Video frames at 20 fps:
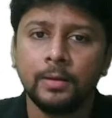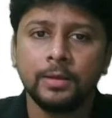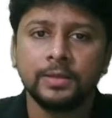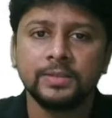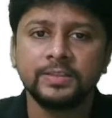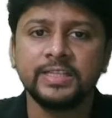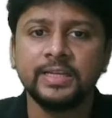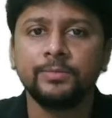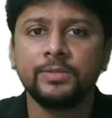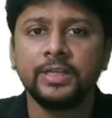
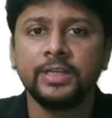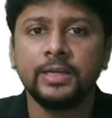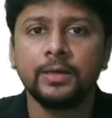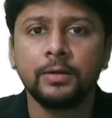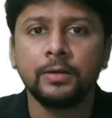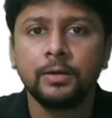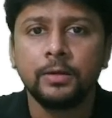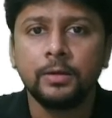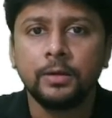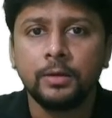Same thing,
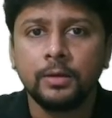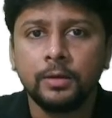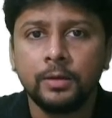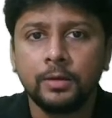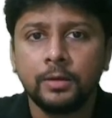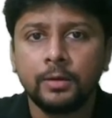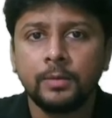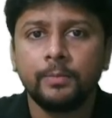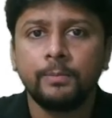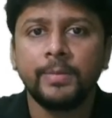
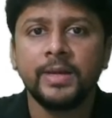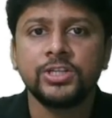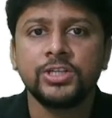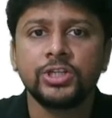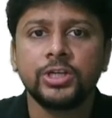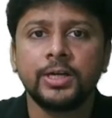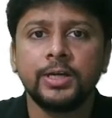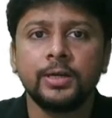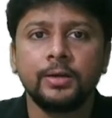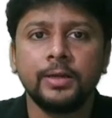
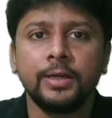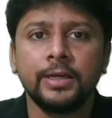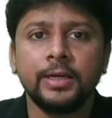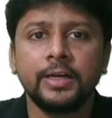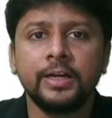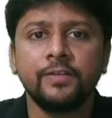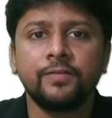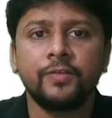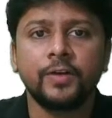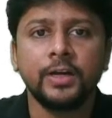mentioned in a
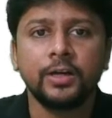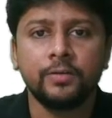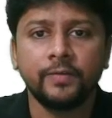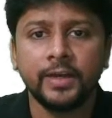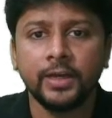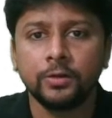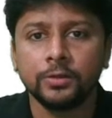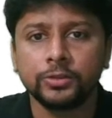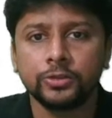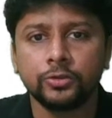different way
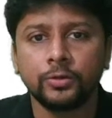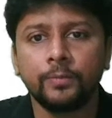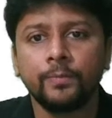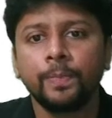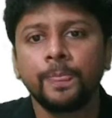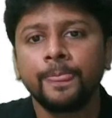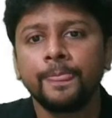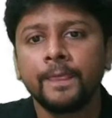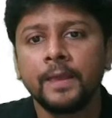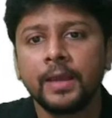also.
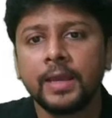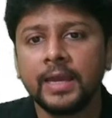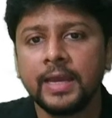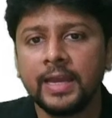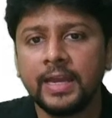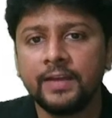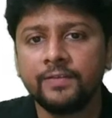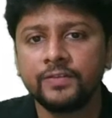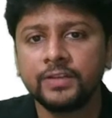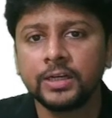Okay,
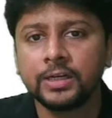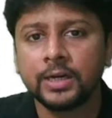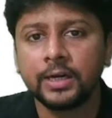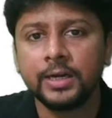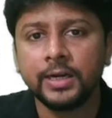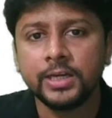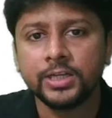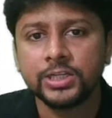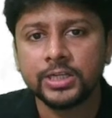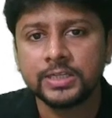if the
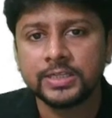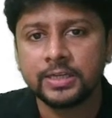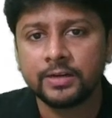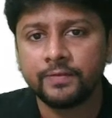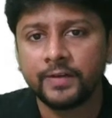conditions are